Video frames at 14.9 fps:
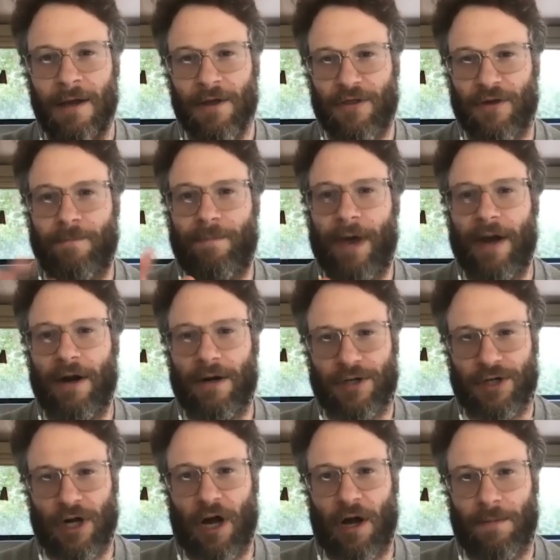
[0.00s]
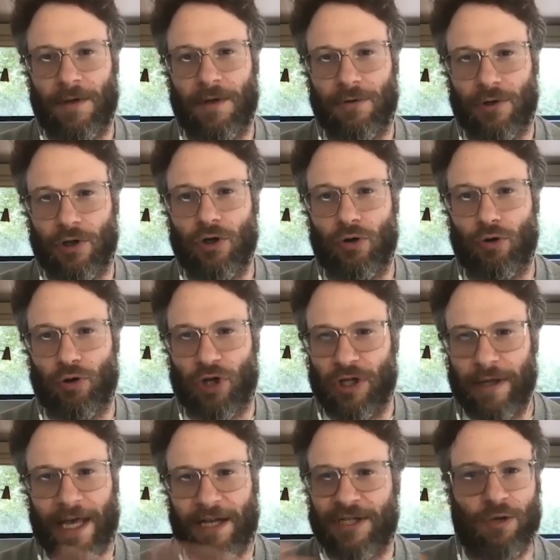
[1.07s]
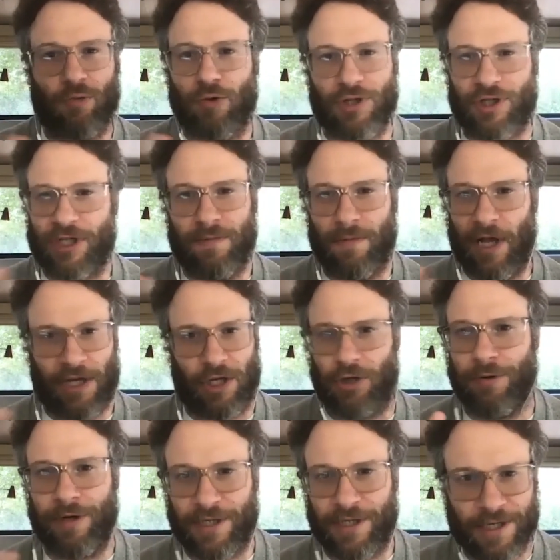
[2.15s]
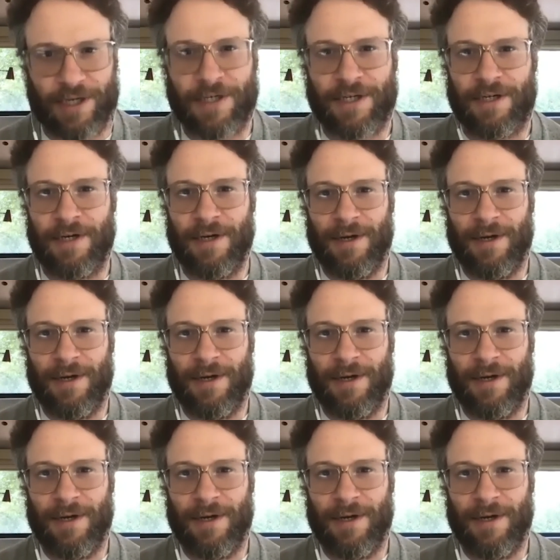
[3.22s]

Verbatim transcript: the better job you do, the less it will seem like you exist,